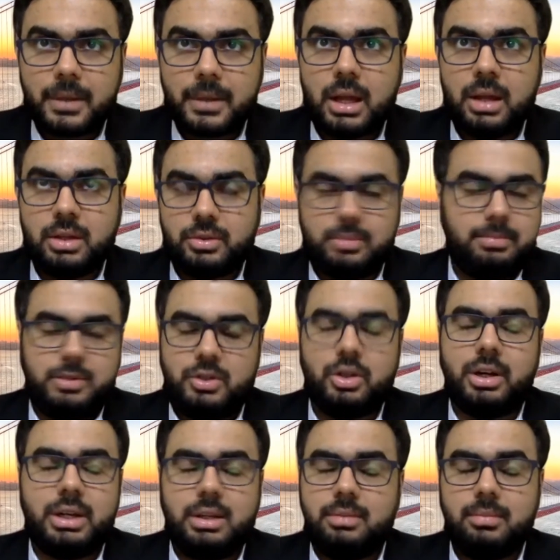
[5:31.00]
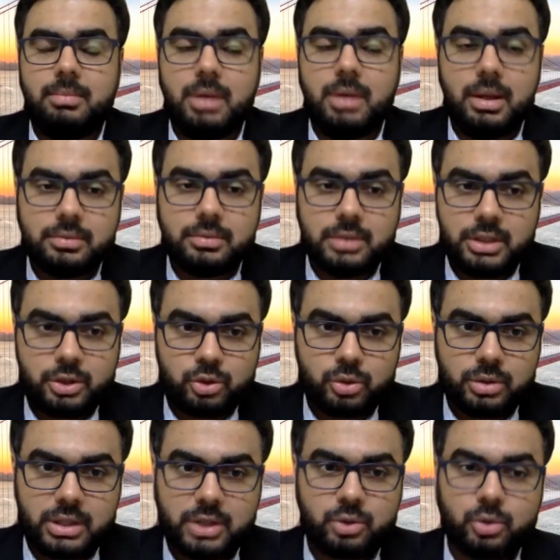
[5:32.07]
they
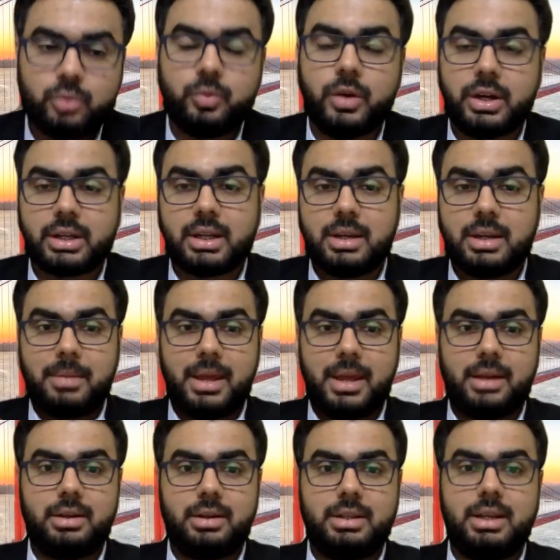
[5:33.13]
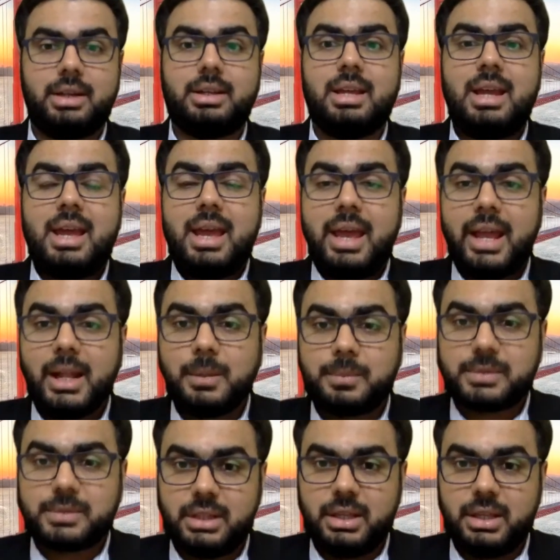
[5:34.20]
should work in a manner that
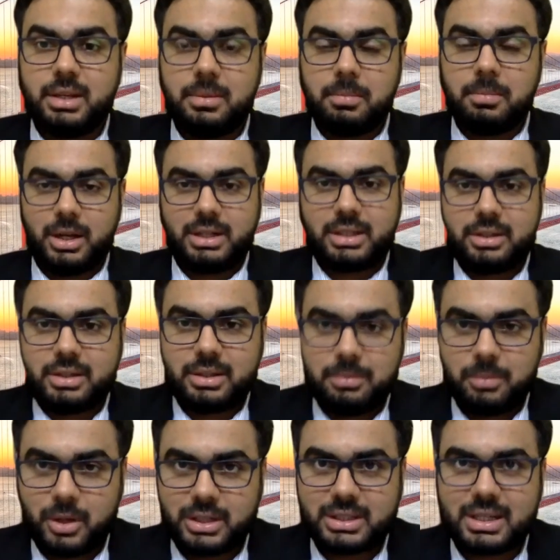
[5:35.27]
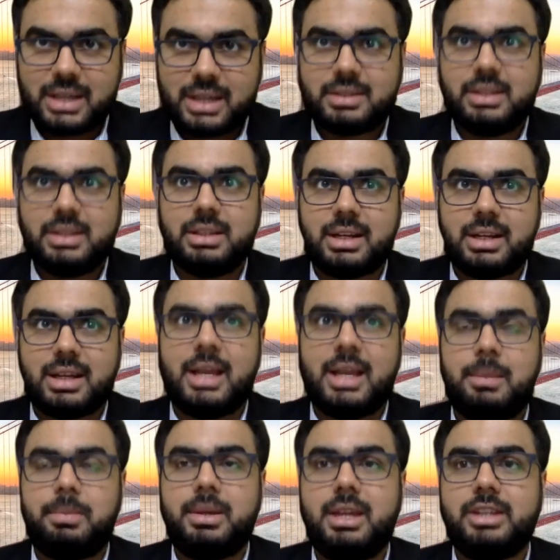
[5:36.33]
helps in monetizing that
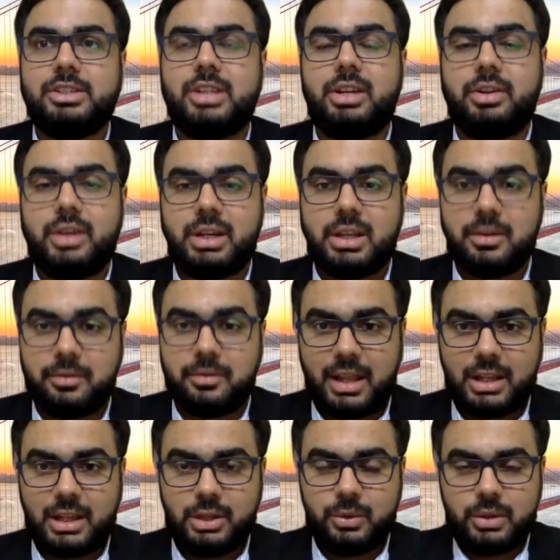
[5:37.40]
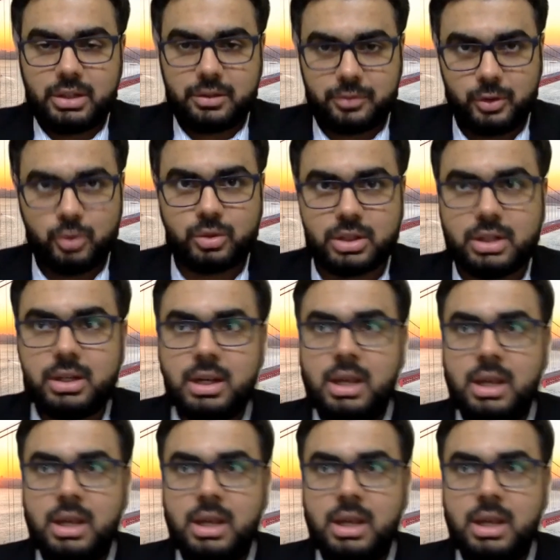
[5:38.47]
IP and generating value in the future.